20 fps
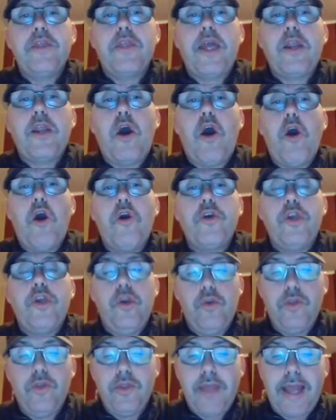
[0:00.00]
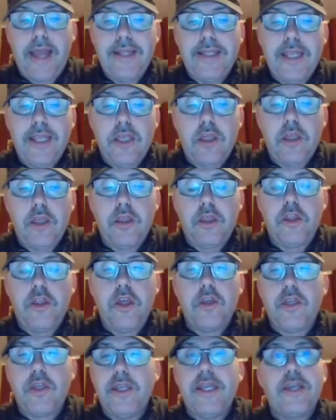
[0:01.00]
that argue that this is
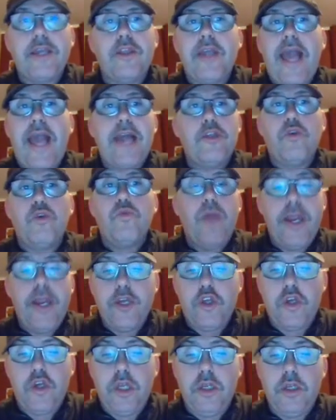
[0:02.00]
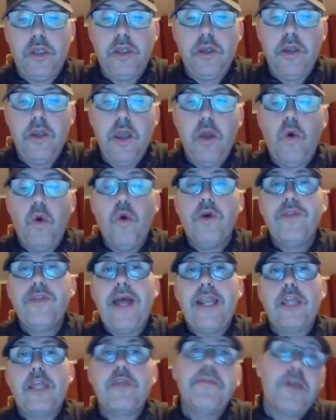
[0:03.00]
just an exaggeration or
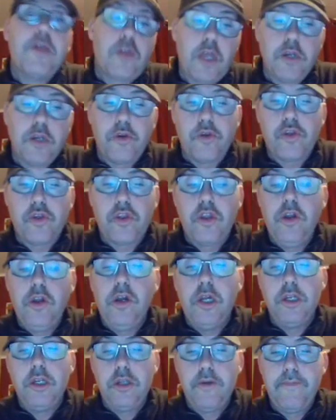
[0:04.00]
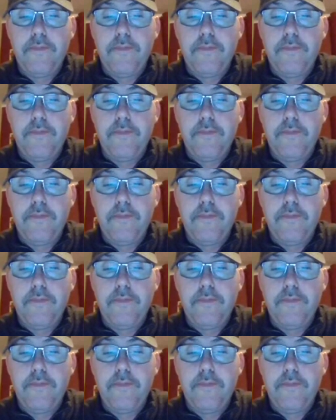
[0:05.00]
that it's misunderstood.